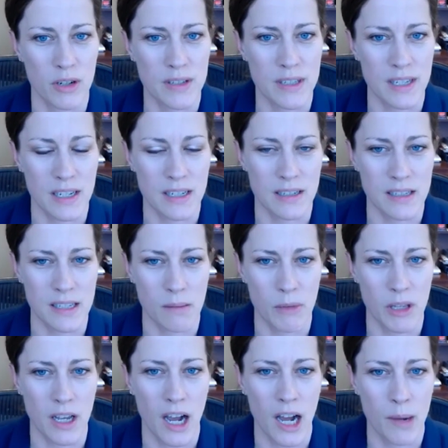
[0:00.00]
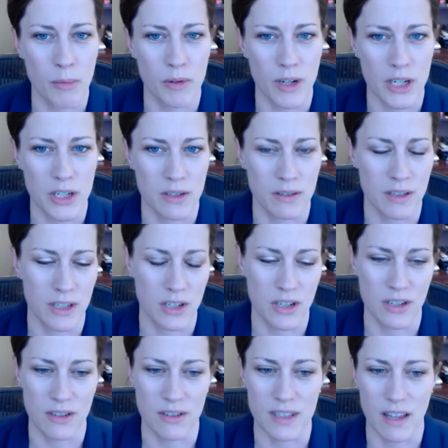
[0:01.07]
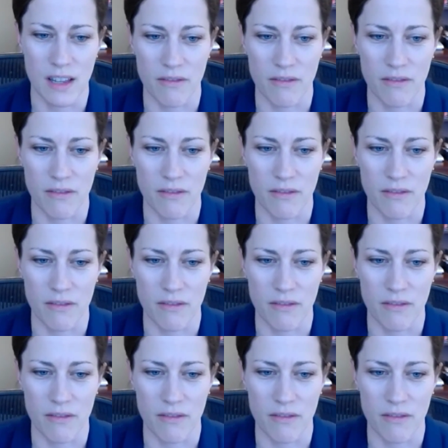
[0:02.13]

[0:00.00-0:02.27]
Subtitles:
row seat to some of the operational issues